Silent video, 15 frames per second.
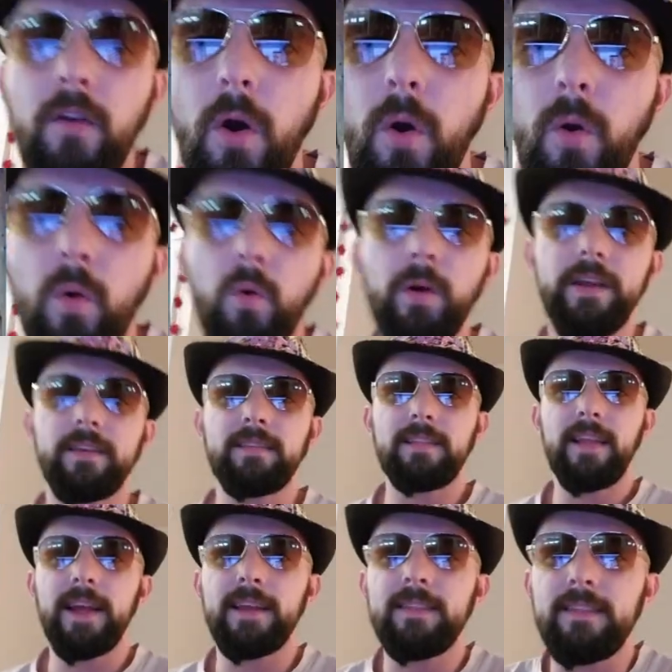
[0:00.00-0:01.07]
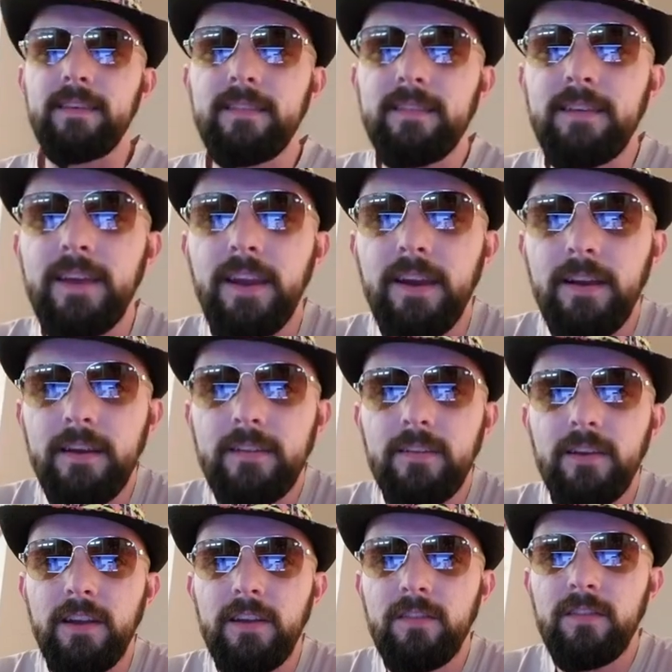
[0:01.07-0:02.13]
Always like this
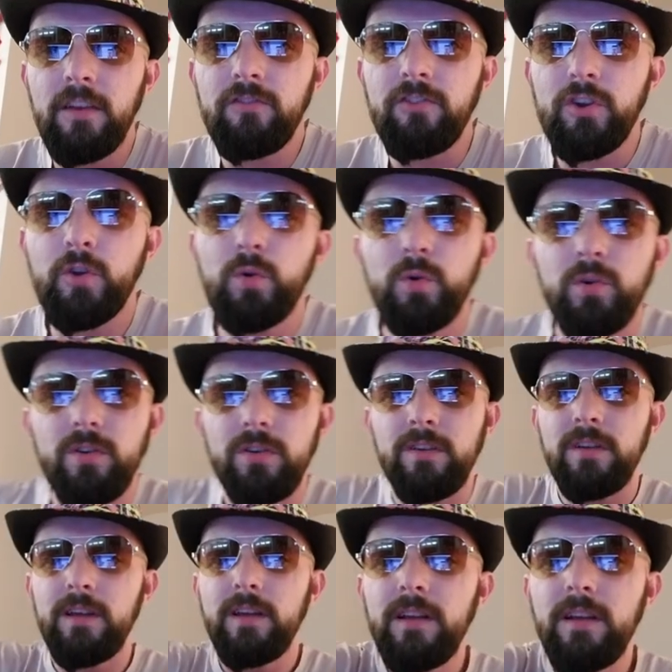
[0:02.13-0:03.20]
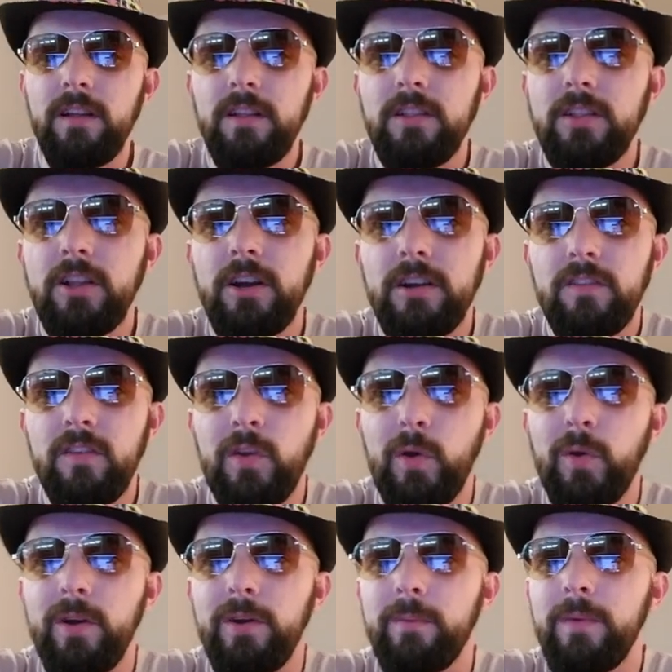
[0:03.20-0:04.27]
character. He's such a cool look
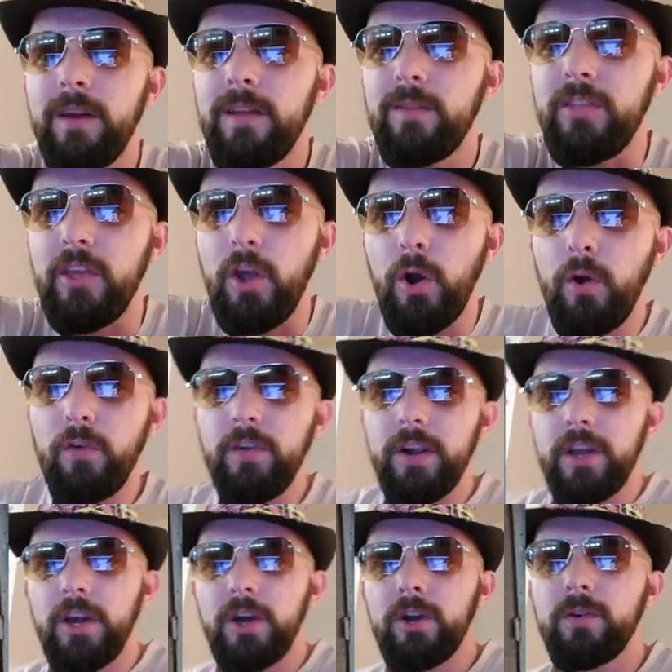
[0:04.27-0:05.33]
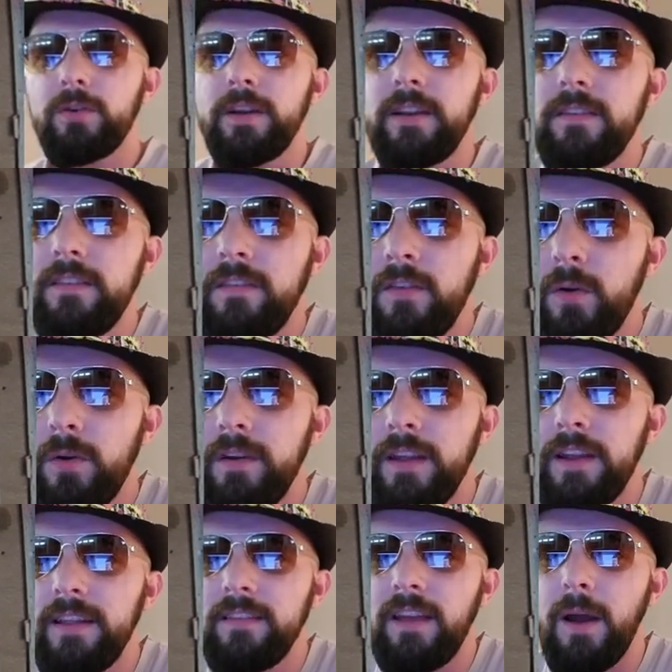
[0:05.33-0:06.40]
to him with the overcoat and he's just
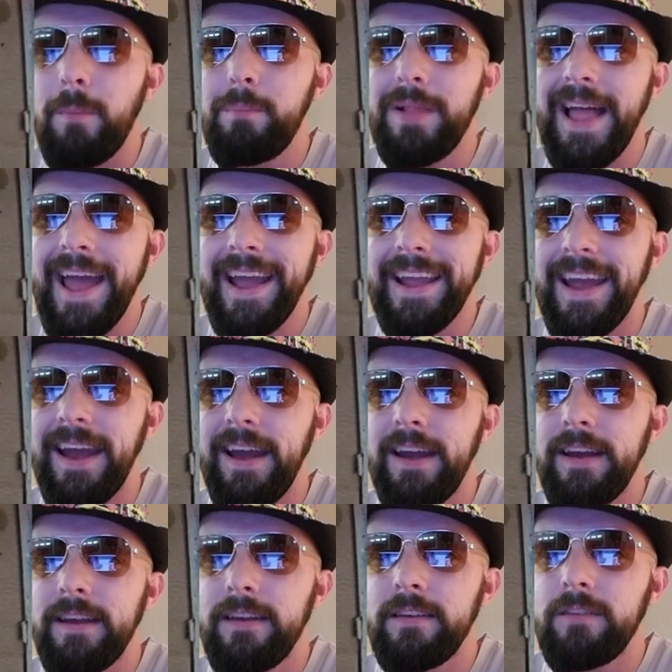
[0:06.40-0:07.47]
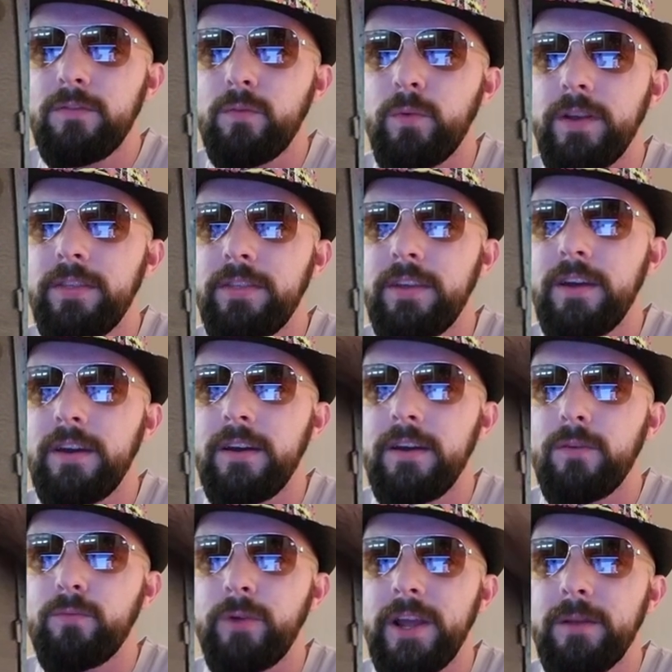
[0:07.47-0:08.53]
and he's got black eyes with
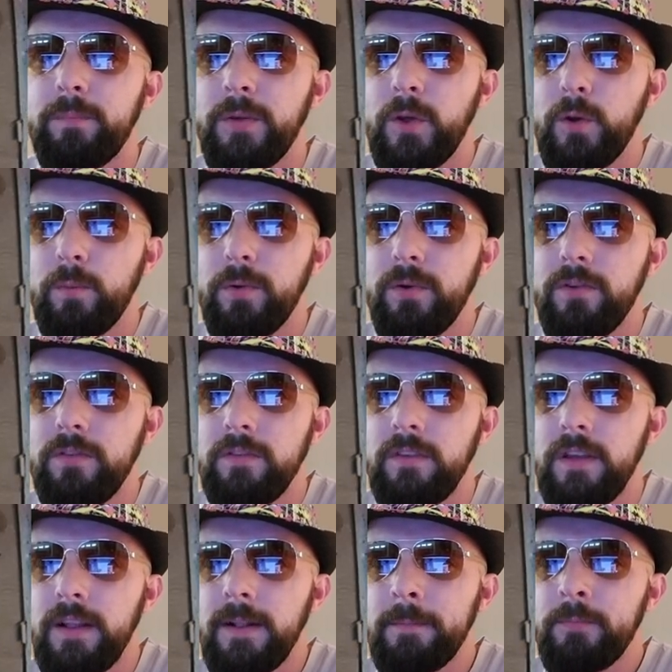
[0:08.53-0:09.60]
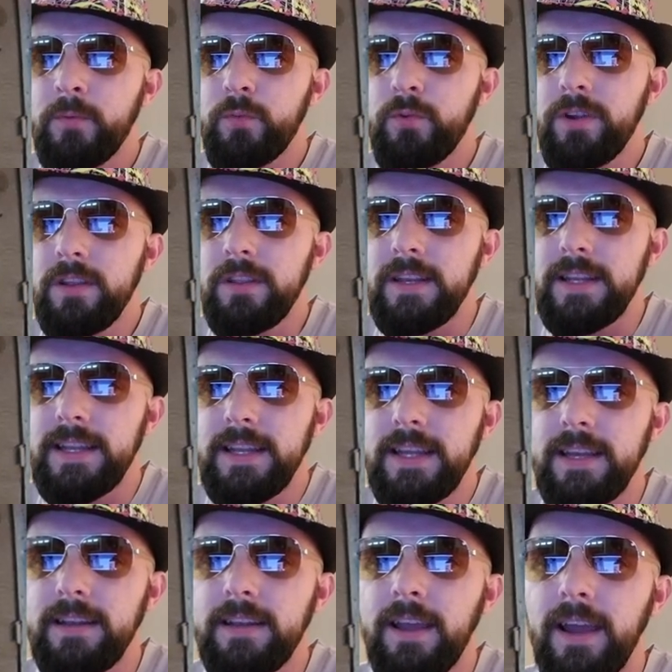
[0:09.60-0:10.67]
uh, red pupils. Really
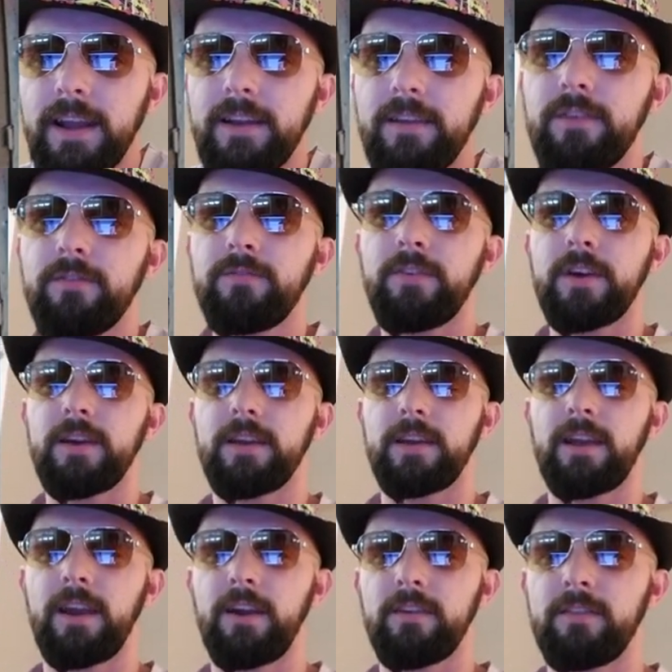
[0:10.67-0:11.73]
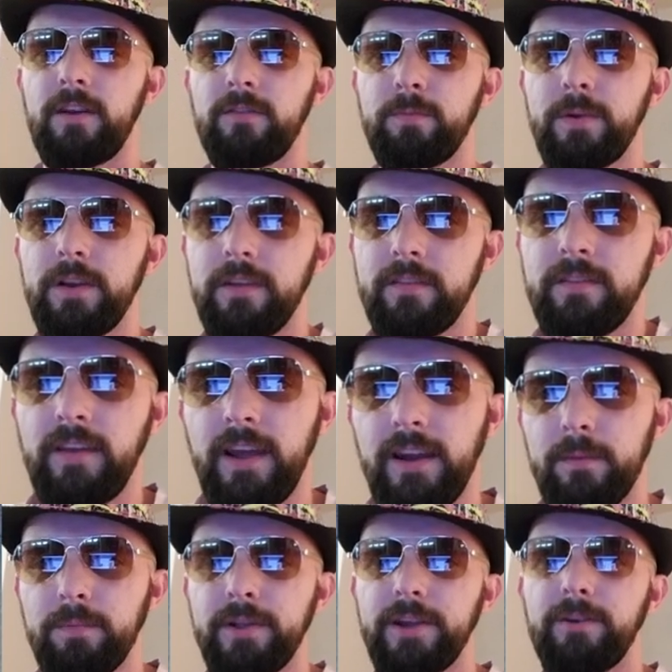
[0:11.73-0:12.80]
neat kind of uh, character. I was pretty excited
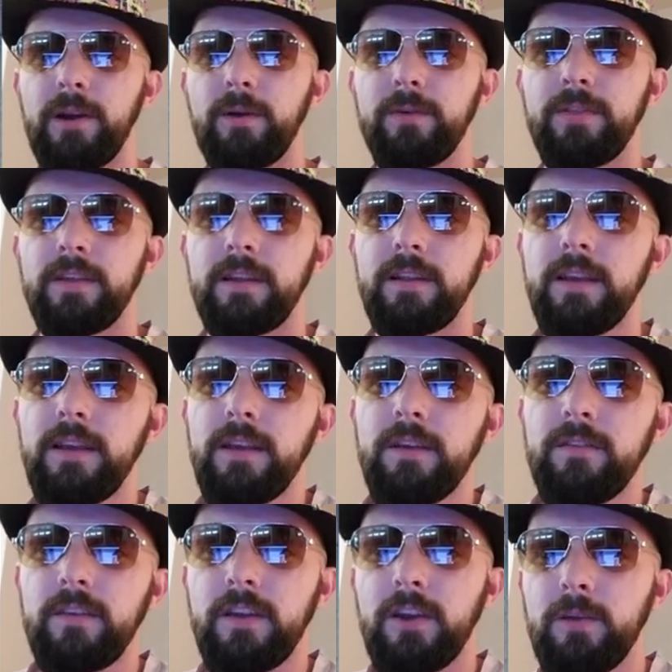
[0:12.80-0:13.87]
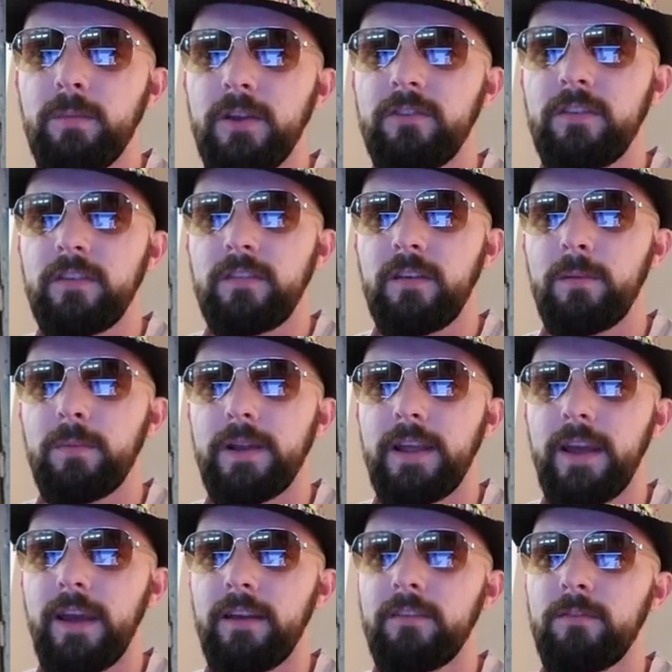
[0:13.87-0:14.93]
to play around with it. It's a commission somebody
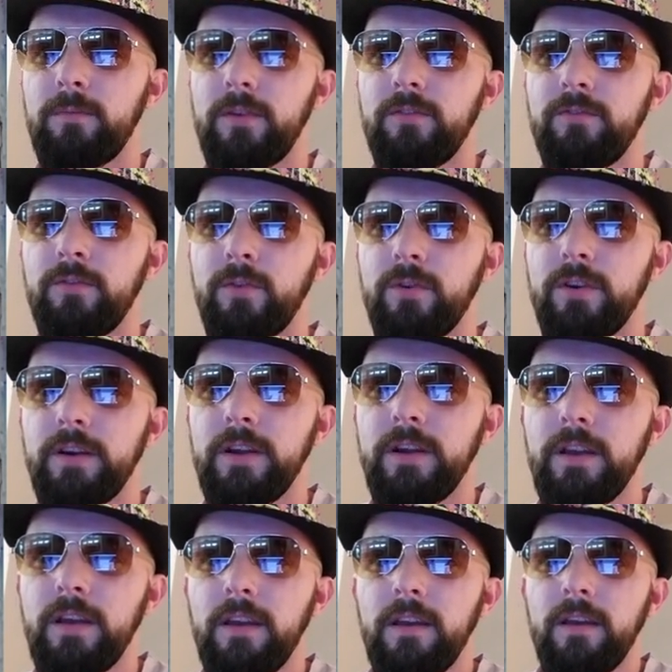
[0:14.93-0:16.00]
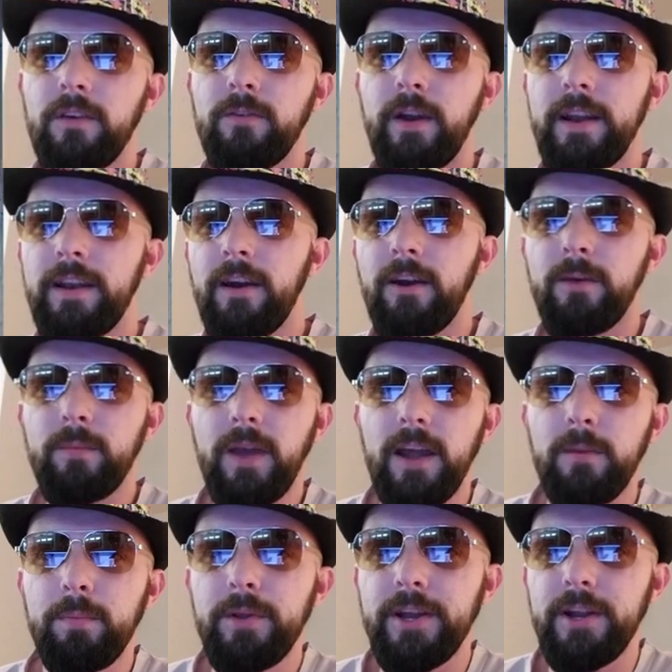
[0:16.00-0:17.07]
asked me for Right now I'm kind
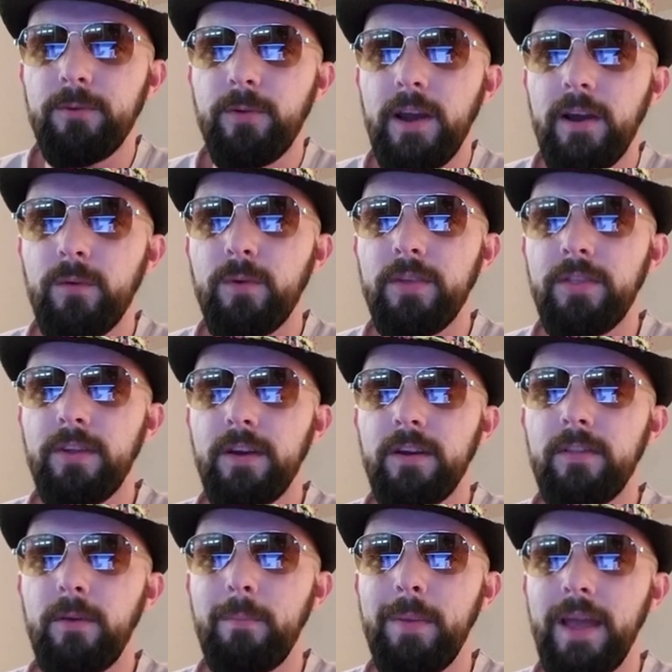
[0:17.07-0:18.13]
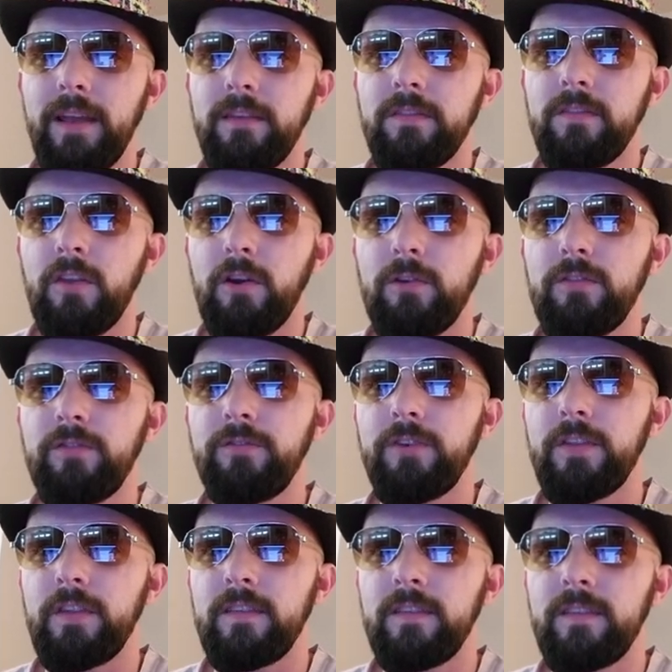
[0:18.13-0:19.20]
of playing around with uh, the base tones for
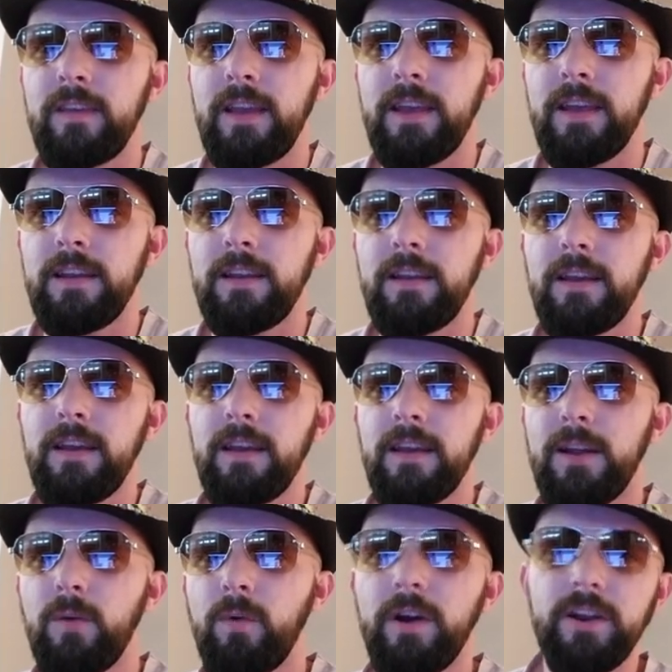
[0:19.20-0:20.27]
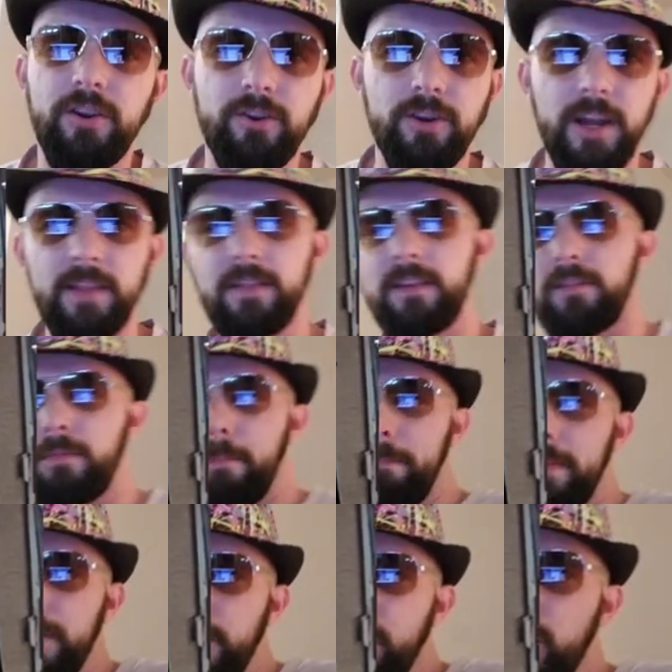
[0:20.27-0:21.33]
the skin and I wanted to create this
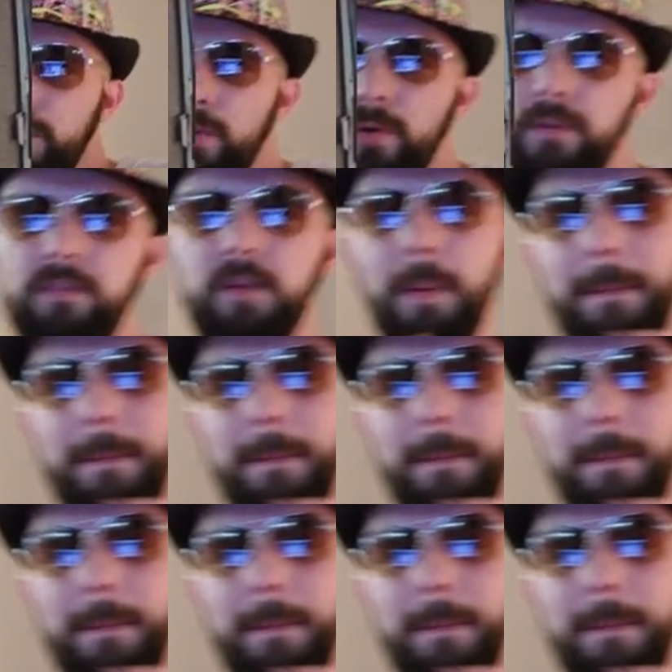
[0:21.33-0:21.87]
blue to